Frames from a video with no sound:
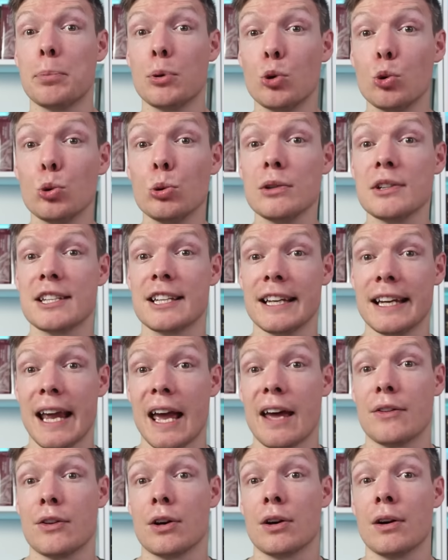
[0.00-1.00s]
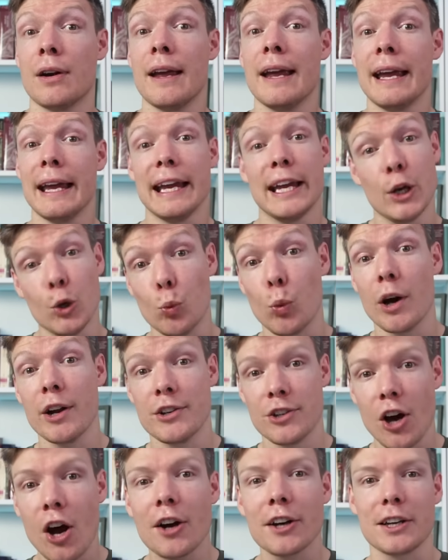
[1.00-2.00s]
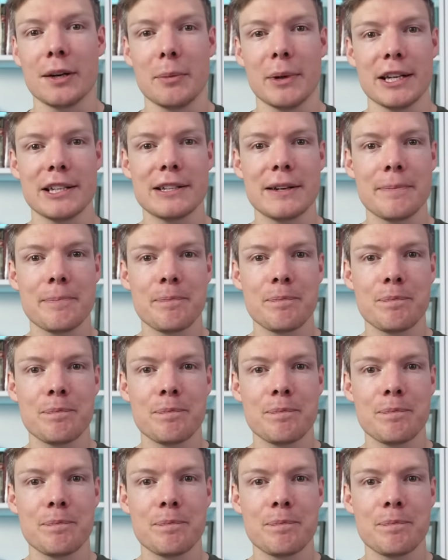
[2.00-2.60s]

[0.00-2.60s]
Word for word: pooled together in one document.